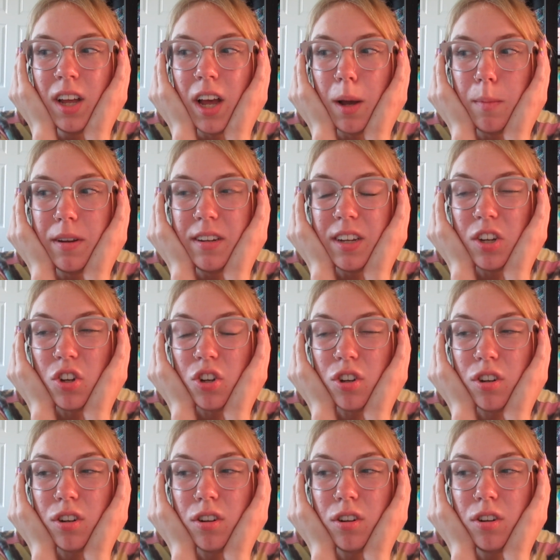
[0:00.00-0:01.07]
I'm a
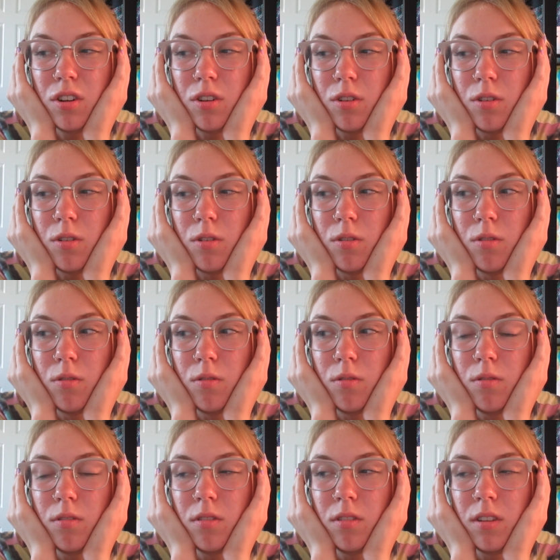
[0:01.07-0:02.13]
teacher
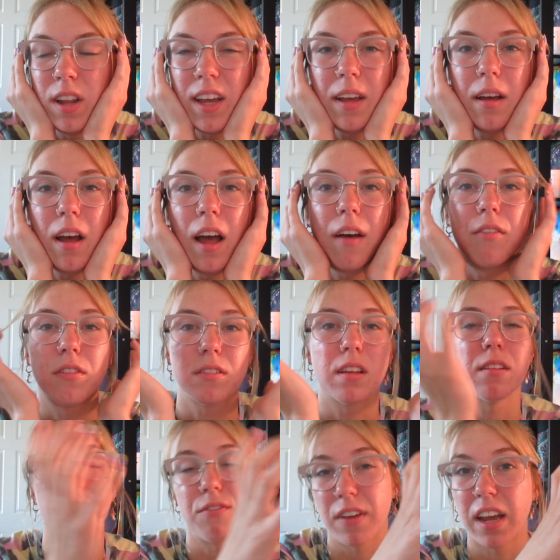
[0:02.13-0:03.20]
who like has
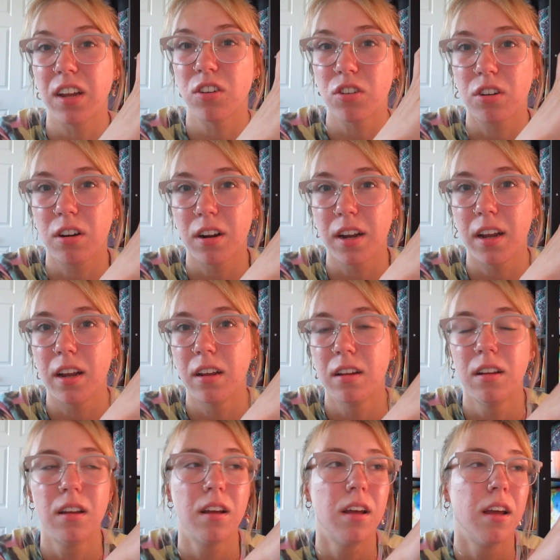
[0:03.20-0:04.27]
a fake degree.
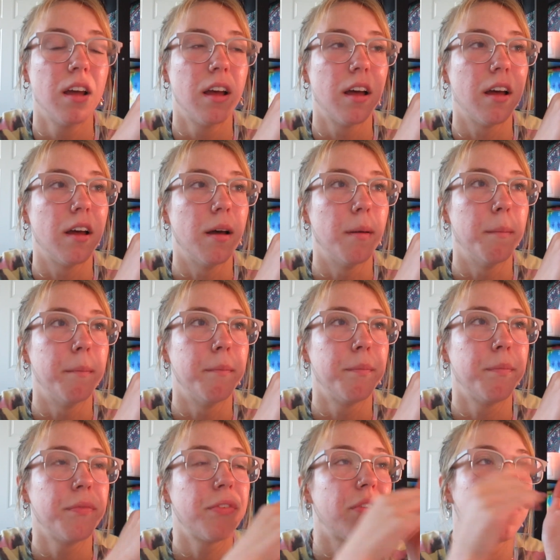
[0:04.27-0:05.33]

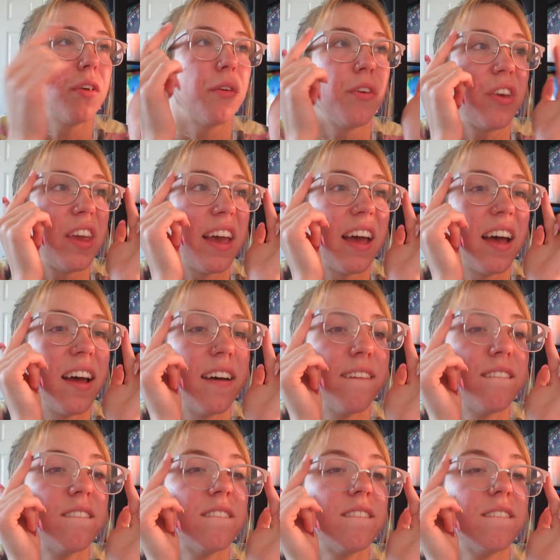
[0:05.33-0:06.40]
So
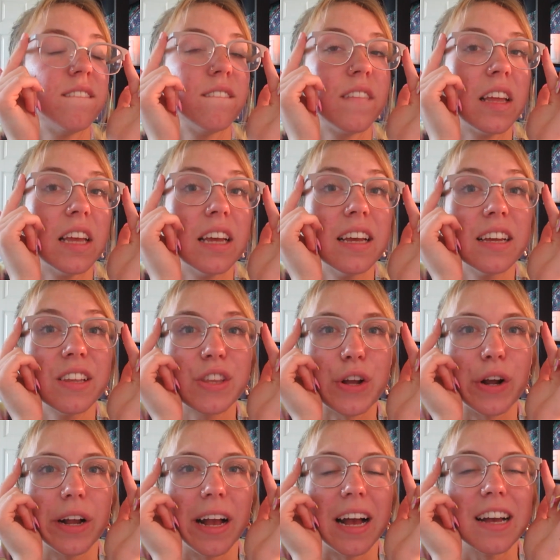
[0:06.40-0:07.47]
yeah.
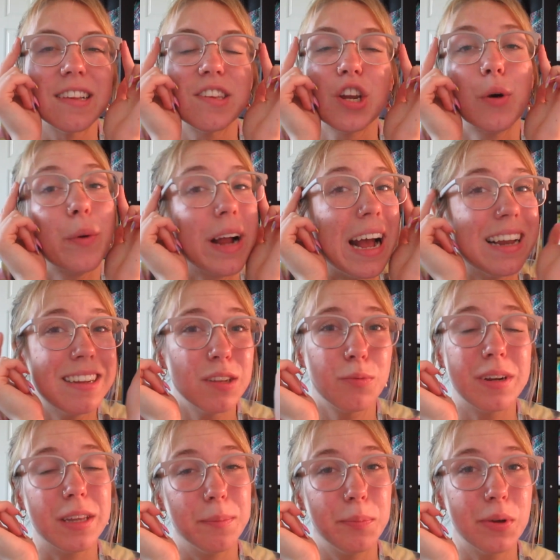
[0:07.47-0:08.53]
Sorry guys, don't worry, I did read the